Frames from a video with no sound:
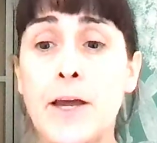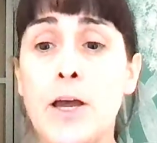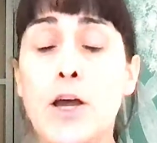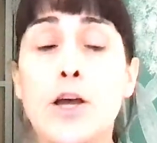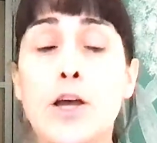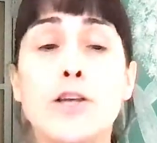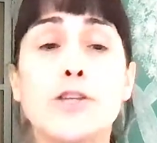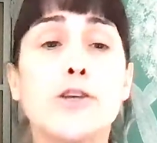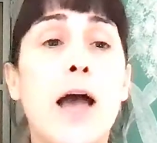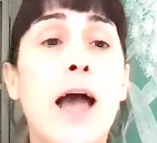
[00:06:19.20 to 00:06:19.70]

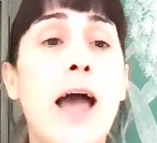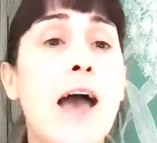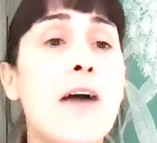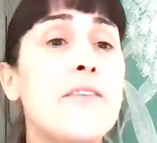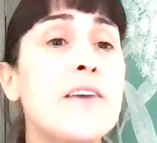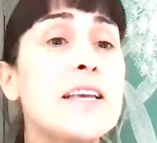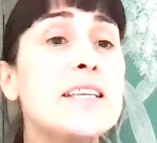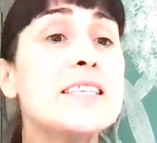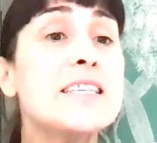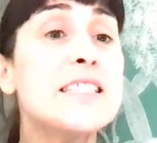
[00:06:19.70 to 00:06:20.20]
So
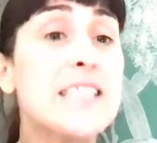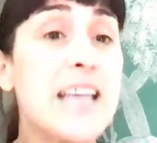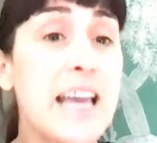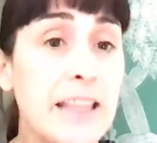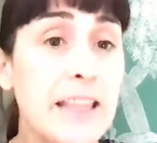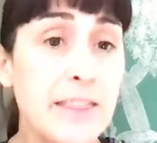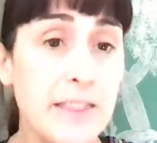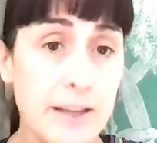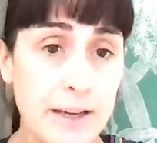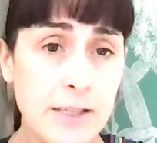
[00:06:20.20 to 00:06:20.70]
having
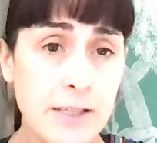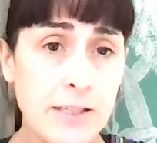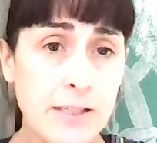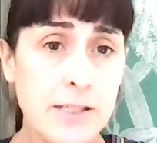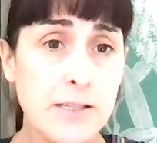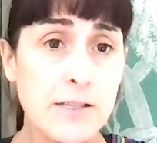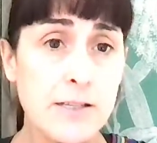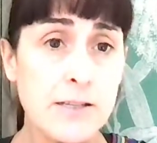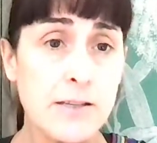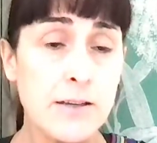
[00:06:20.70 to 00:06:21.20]
said
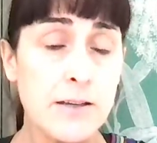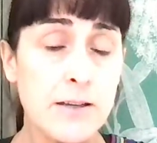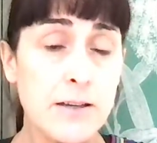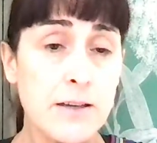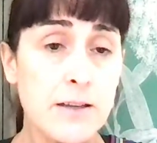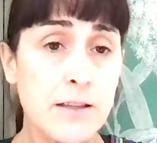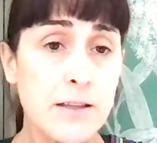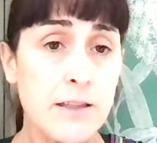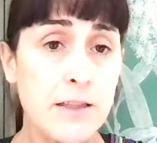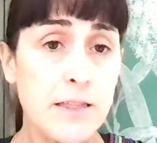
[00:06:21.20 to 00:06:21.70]
this,
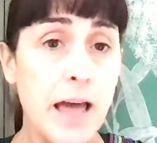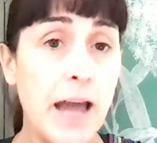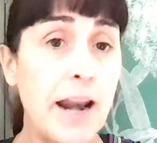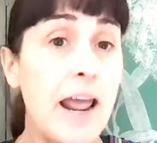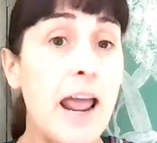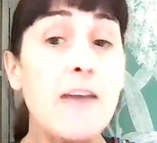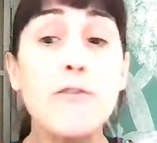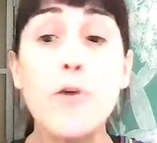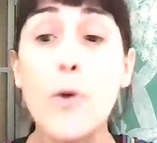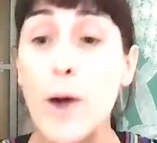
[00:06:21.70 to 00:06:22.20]
that
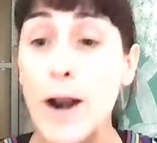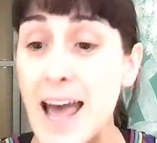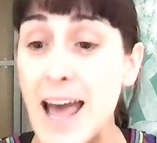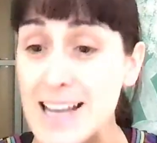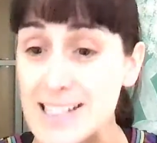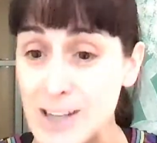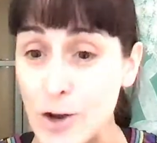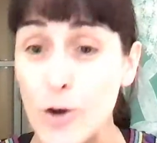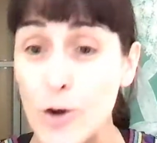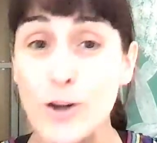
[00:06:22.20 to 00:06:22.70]
everyone
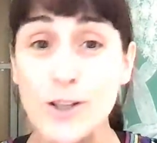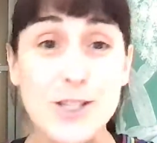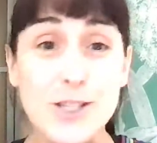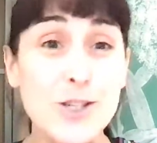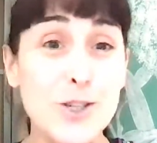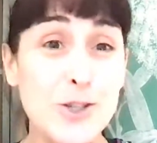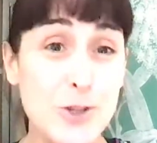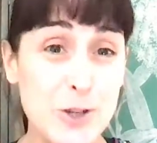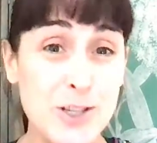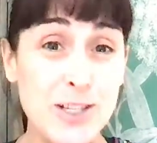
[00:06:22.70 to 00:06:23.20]
has a
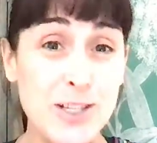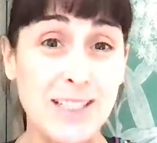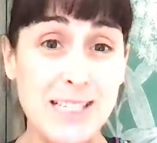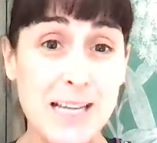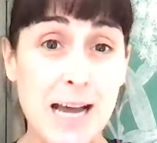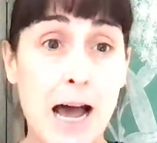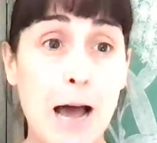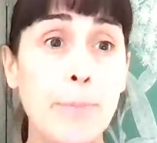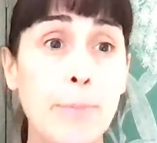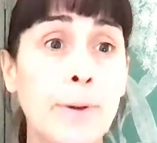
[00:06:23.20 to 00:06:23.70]
constitutional
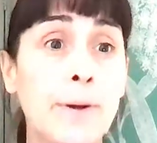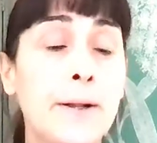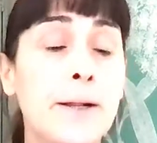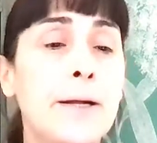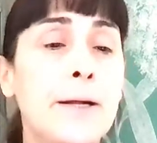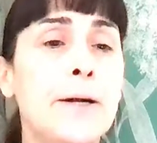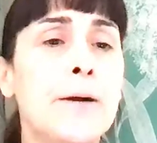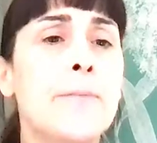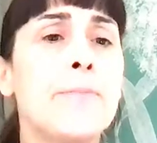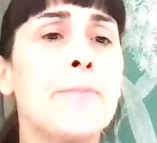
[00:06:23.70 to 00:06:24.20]
type
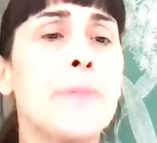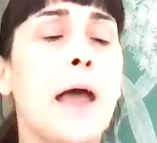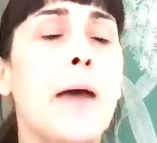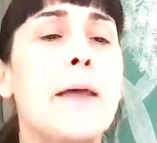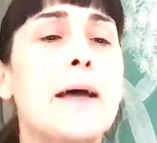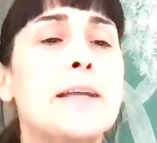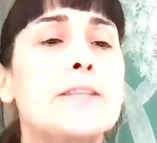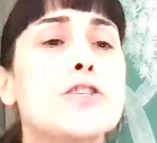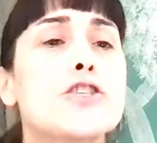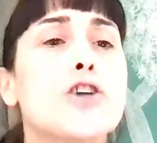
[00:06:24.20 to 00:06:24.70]
and
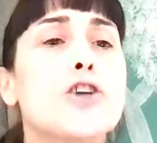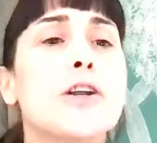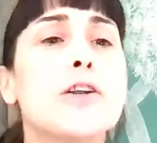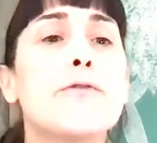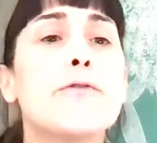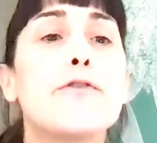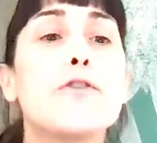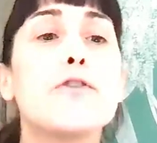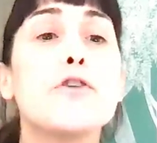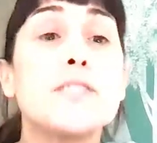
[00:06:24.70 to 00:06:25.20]
that certain
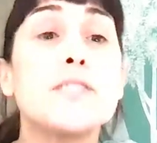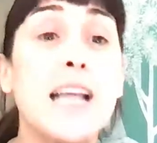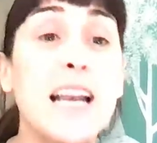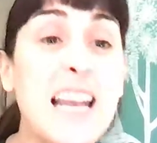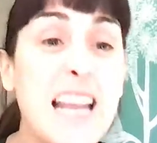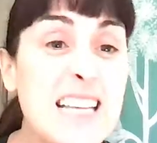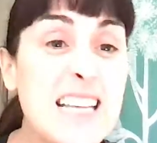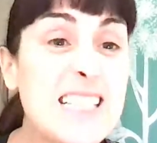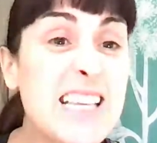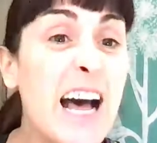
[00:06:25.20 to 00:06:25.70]
foods are
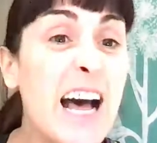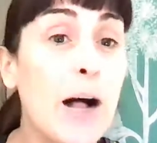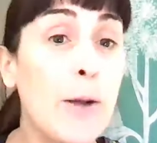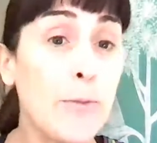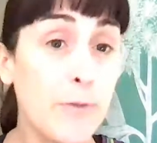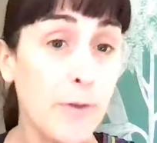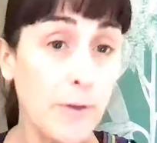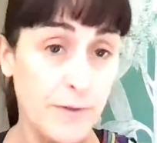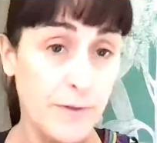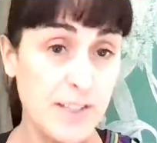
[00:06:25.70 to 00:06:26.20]
less
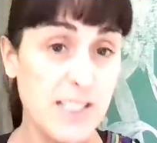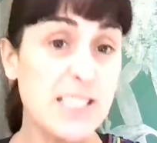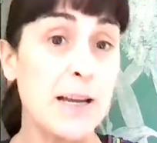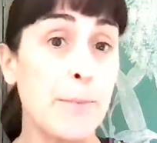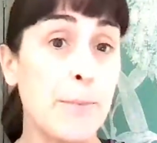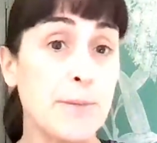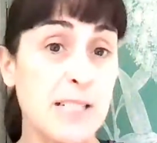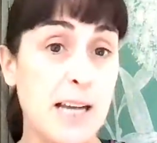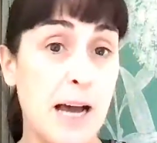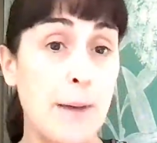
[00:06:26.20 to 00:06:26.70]
helpful for
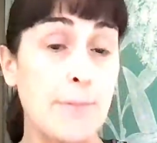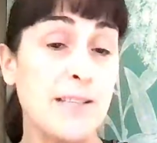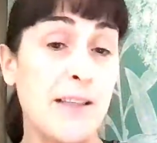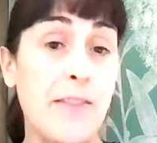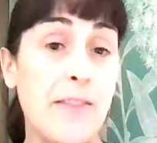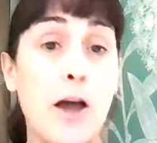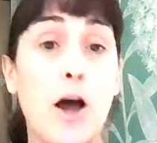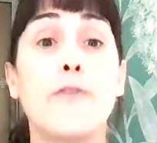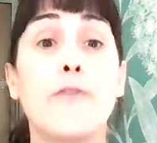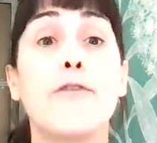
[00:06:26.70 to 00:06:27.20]
some types than
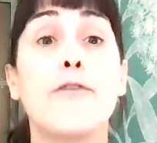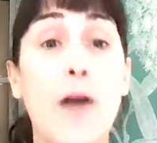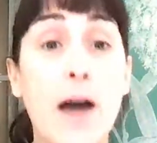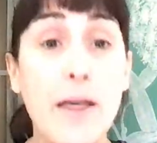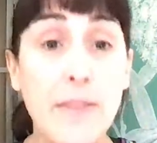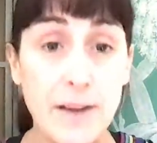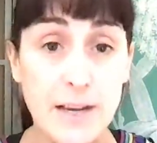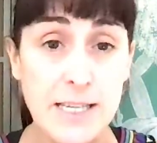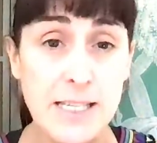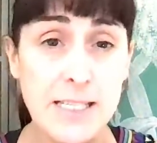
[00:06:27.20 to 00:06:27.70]
they are for
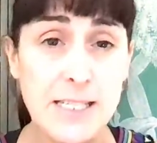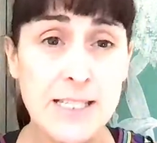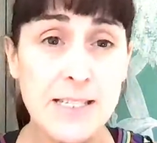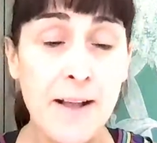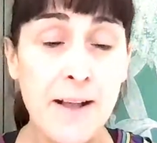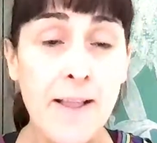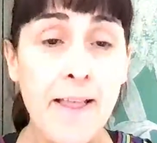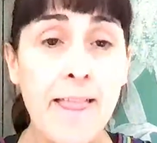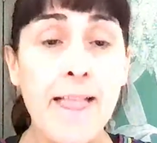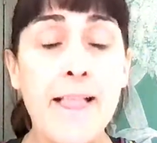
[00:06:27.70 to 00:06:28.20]
others,
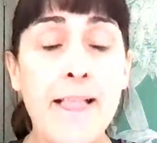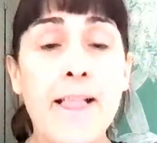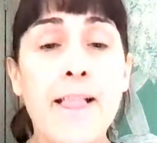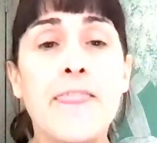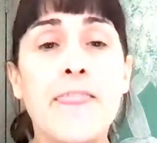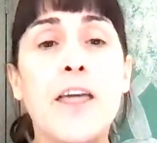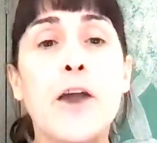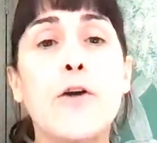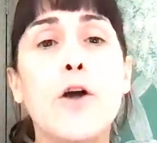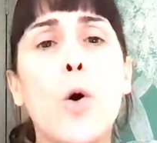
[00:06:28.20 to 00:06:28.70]

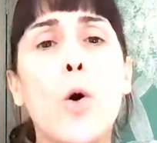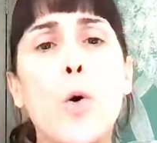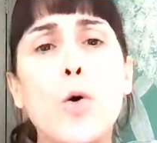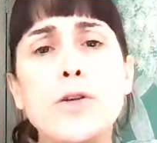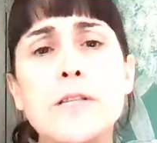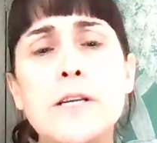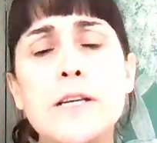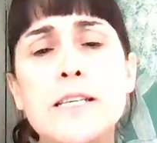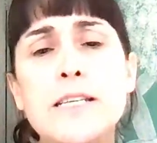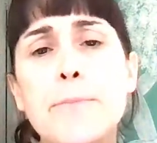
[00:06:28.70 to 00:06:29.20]
there are
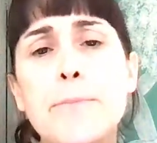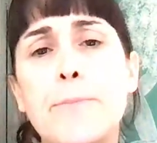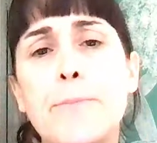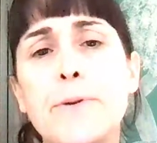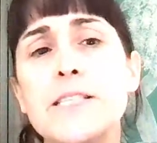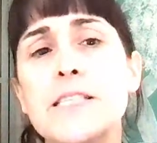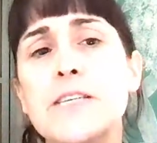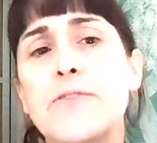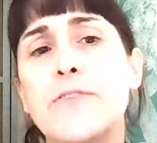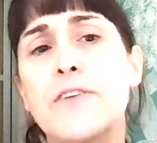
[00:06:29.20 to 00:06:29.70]
also some
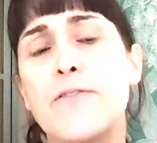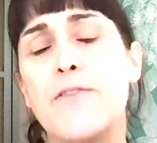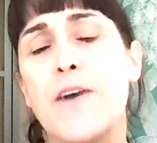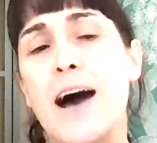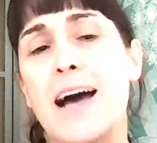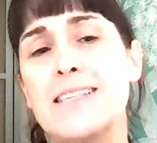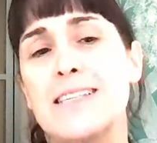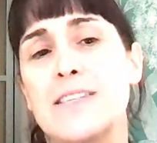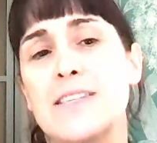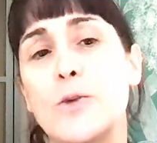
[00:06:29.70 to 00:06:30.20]
bits of
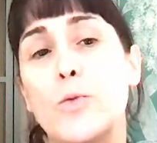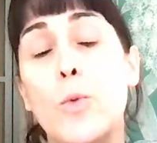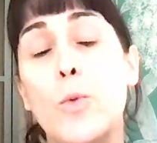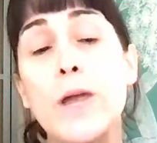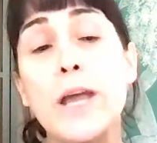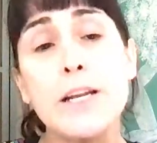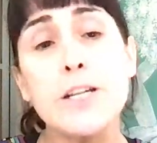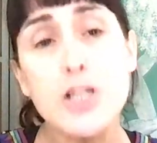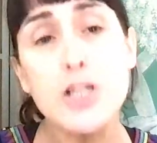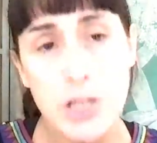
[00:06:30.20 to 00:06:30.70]
advice that we
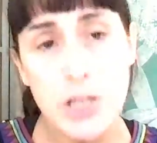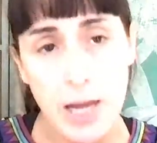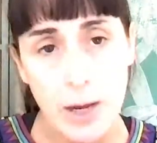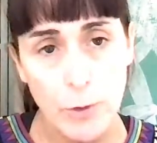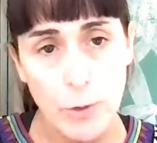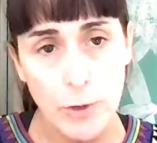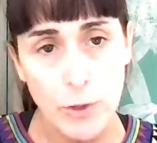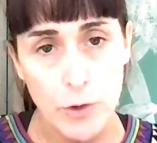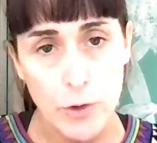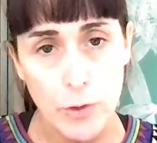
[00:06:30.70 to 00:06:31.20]
can share
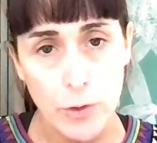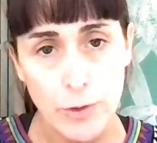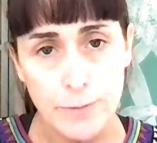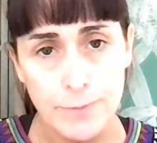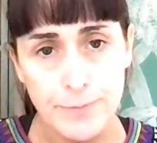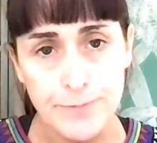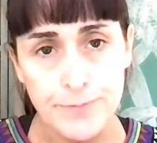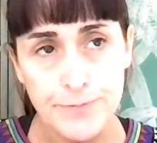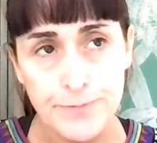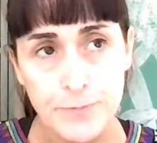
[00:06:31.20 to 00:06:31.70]
with you
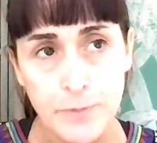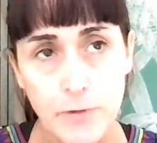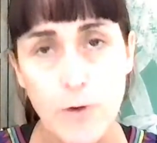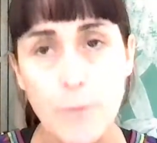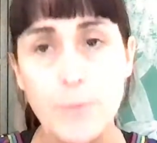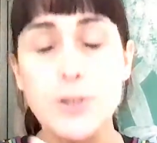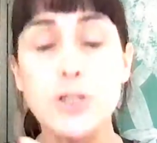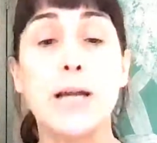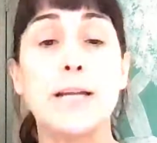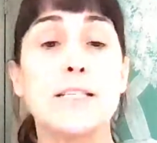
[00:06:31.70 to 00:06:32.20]
from
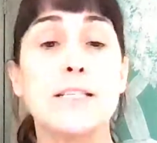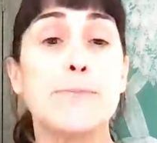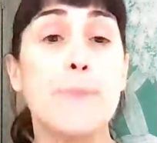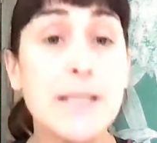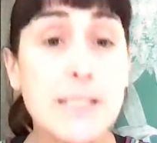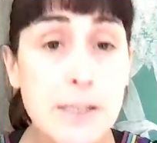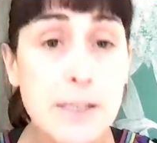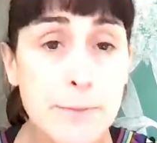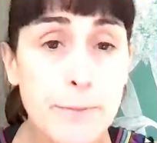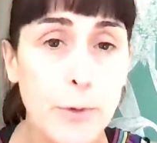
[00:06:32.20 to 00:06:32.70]
a Chinese
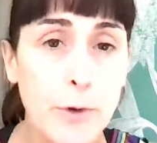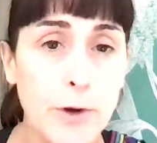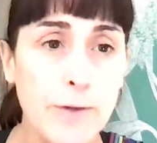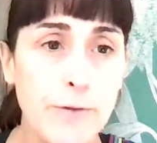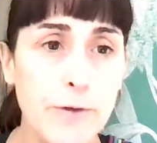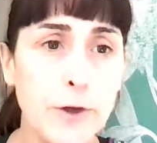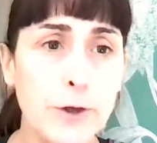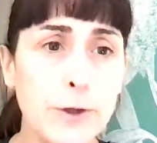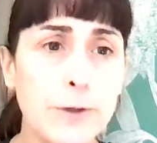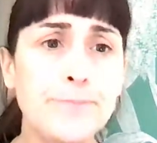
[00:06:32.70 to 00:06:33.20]
medicine point of
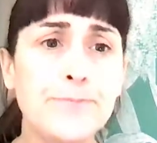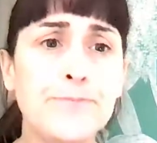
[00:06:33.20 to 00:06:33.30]
view